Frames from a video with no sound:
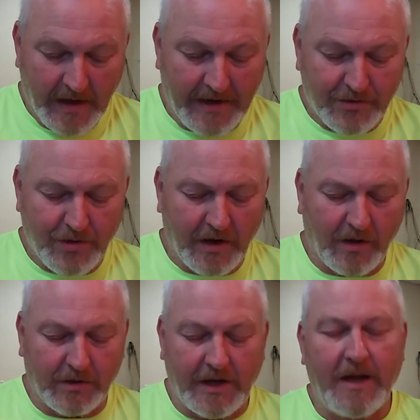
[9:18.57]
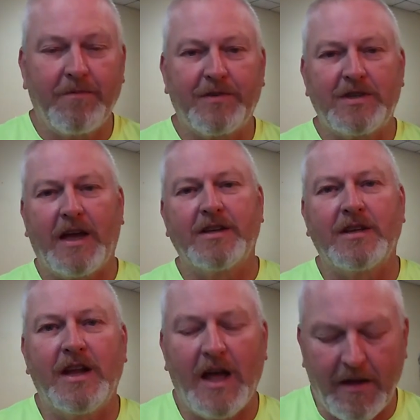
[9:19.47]
I struggle to emphasize
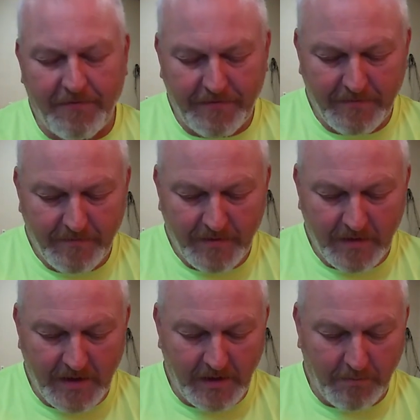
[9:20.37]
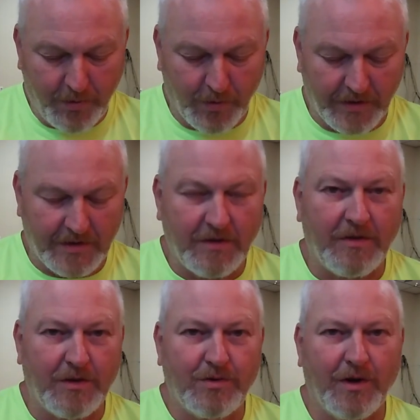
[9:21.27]
enough the importance
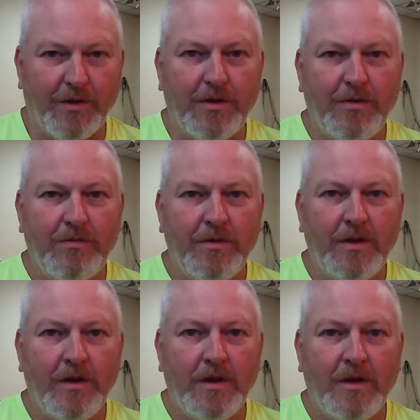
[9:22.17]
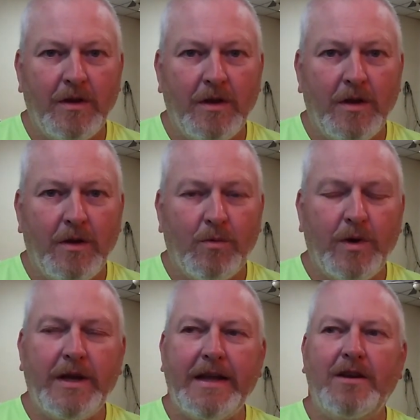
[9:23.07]
of this truth.
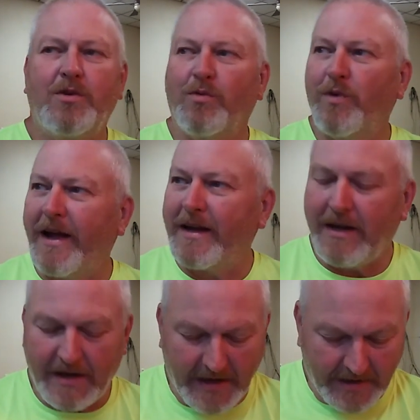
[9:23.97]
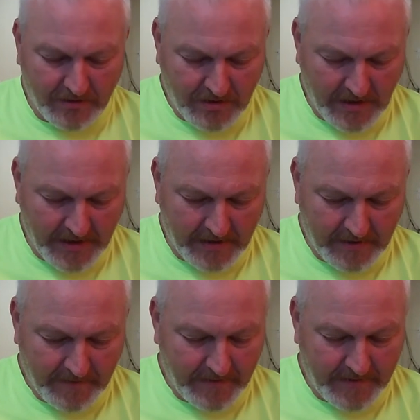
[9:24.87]
We need to recognize that
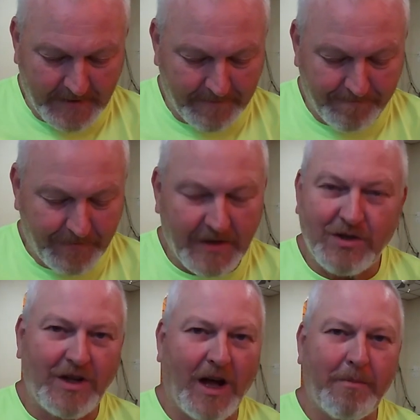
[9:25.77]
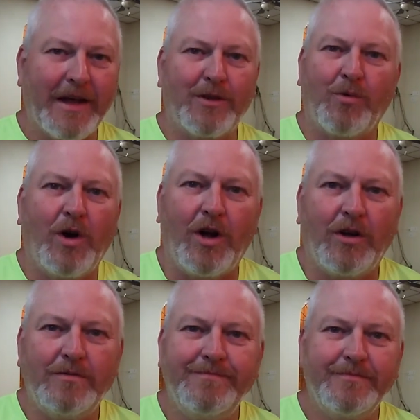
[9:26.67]
um, it's not about the
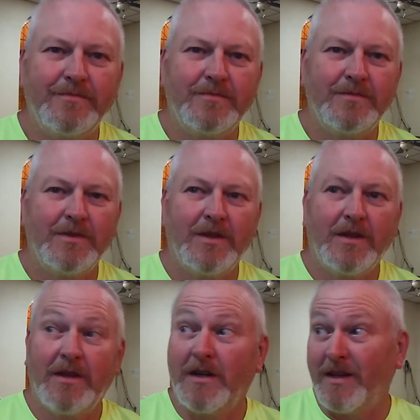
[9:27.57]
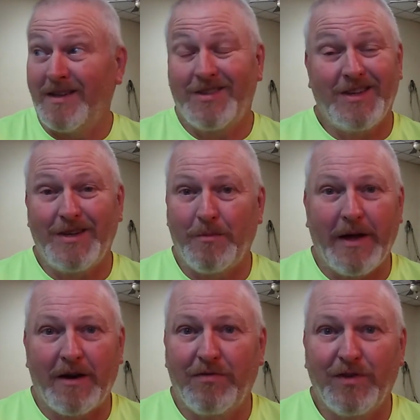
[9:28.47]
wall. And this isn't
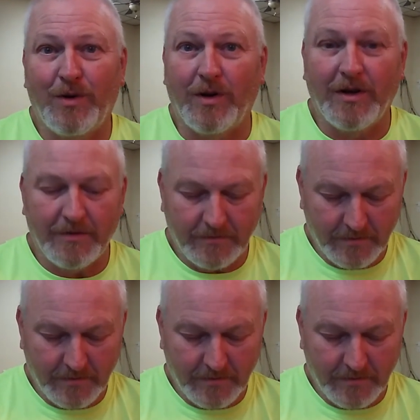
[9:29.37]
about a floor.